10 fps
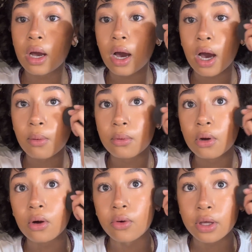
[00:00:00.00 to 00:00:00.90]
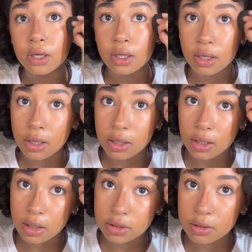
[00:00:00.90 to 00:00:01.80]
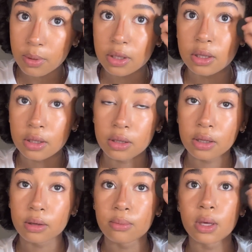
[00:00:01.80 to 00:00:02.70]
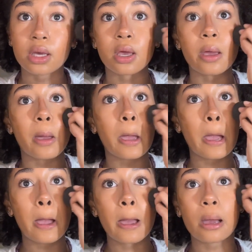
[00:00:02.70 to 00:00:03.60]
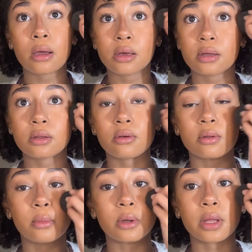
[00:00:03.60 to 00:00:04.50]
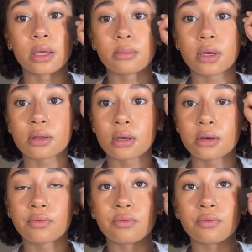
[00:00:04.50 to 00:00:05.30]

I will go in and just basically make it so it's more like my stuff.